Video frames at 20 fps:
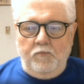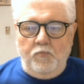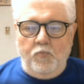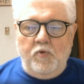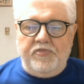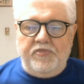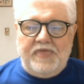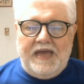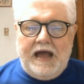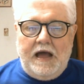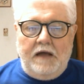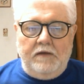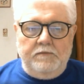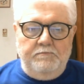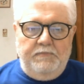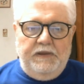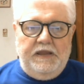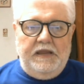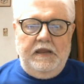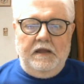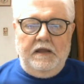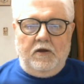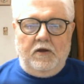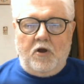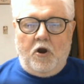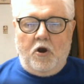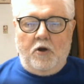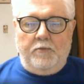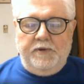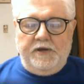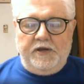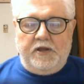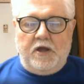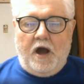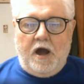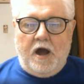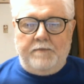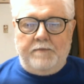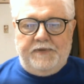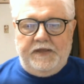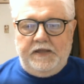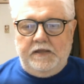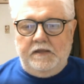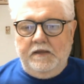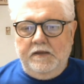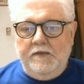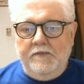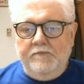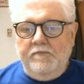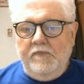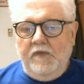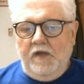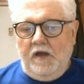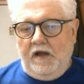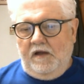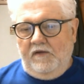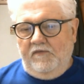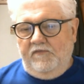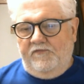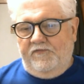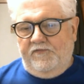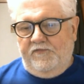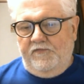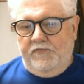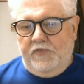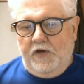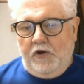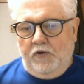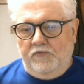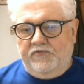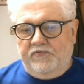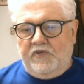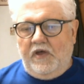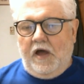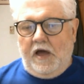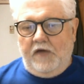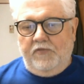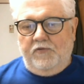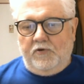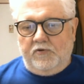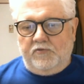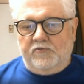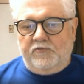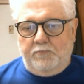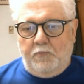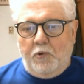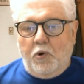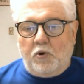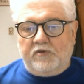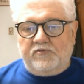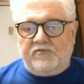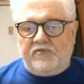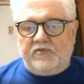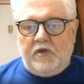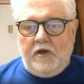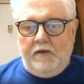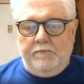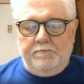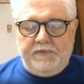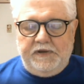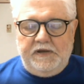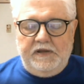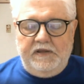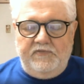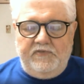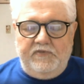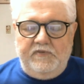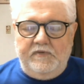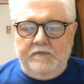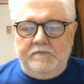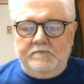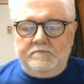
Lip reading: without being a carbon copy of those other sports companies.